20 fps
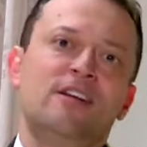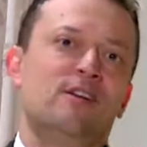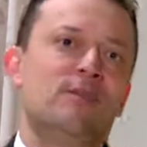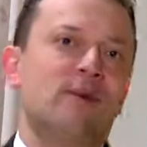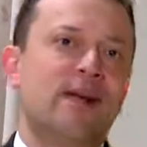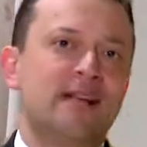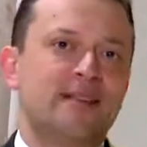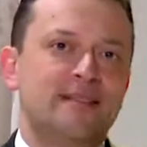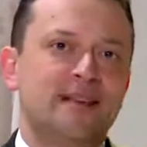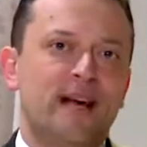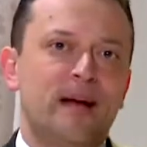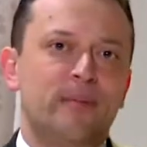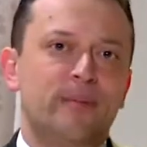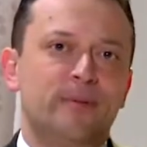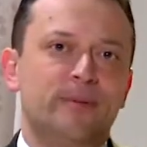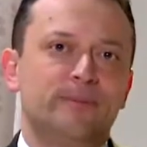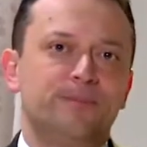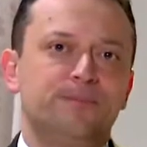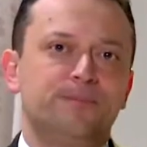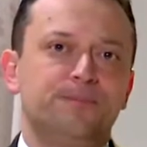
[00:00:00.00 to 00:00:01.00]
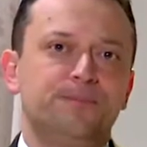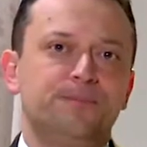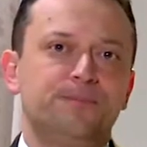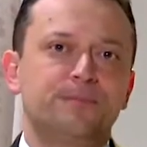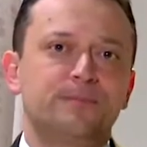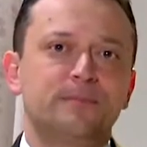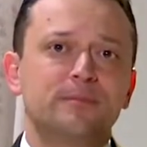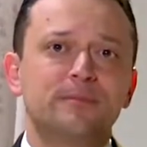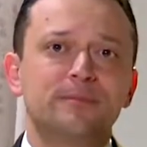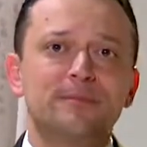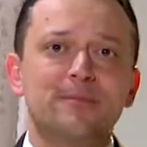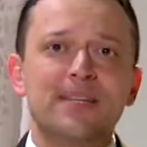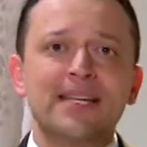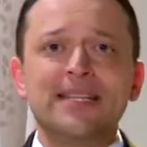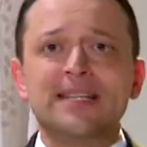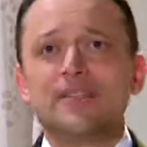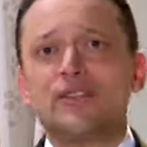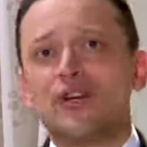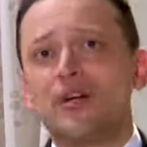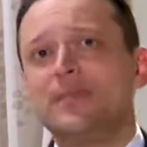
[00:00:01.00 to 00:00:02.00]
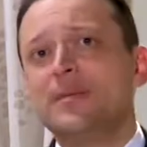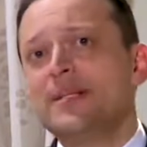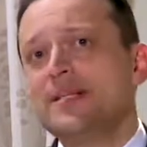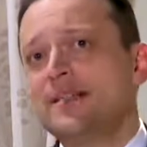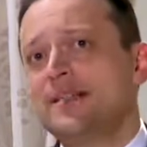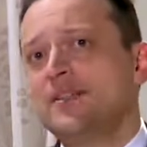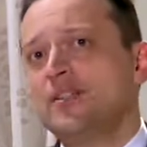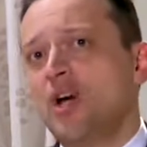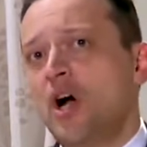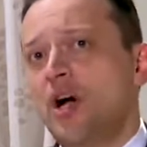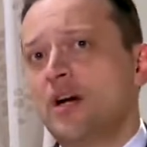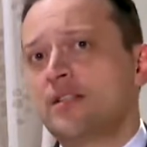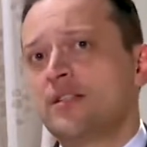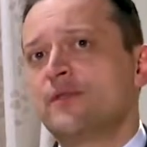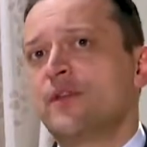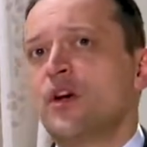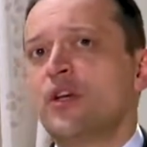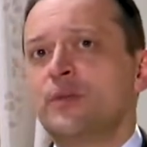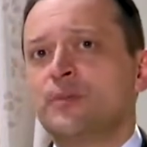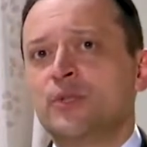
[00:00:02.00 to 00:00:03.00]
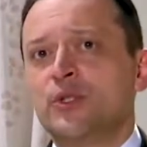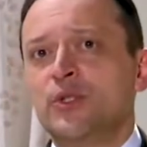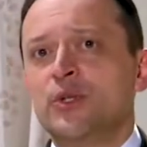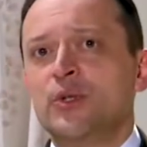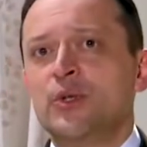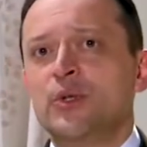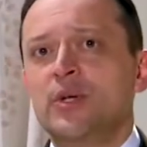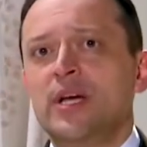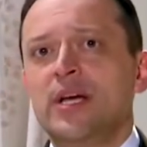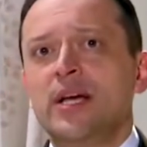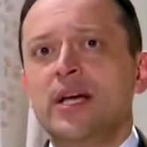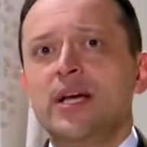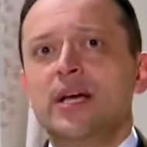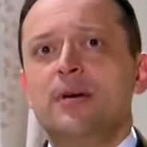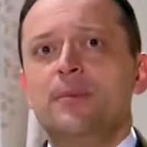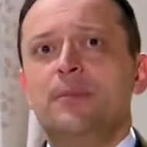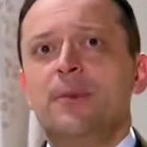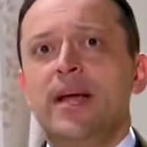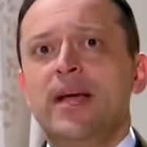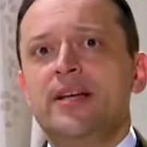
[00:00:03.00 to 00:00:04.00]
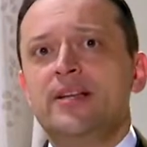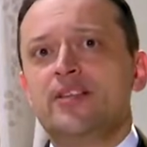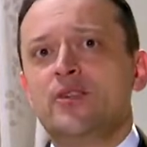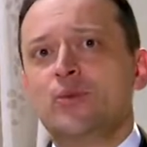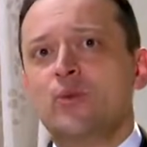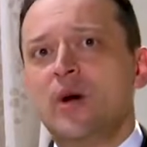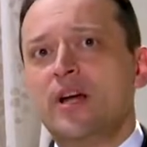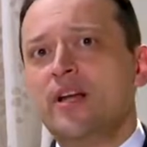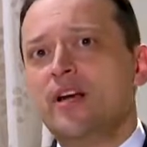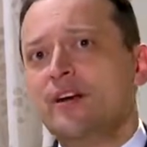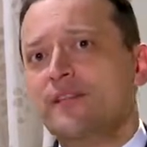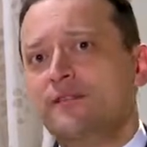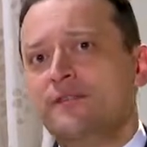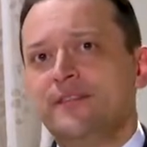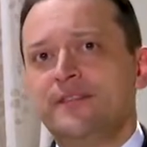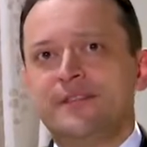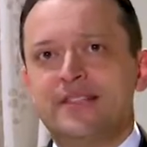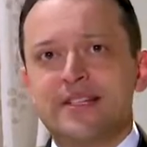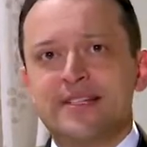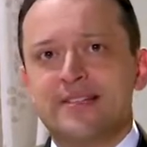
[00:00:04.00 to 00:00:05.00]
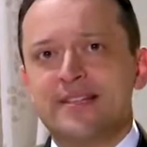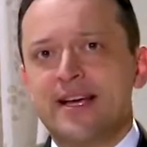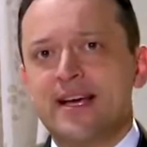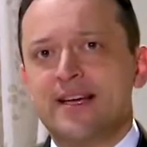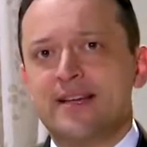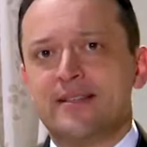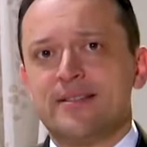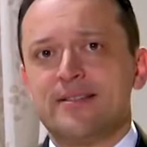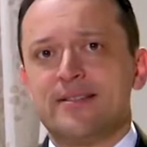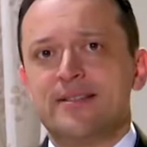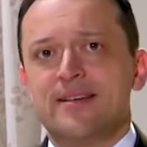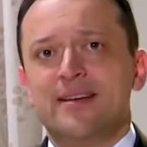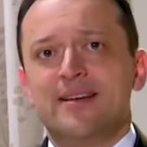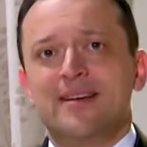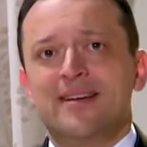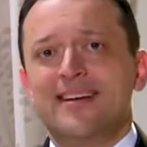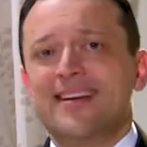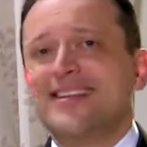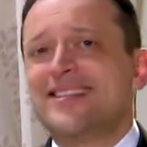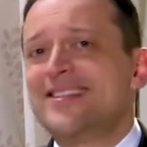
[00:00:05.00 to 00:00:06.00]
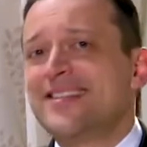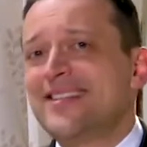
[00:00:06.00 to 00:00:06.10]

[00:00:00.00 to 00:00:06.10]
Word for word: to raise up. In Sermons and Talks, Volume 2, page 156, it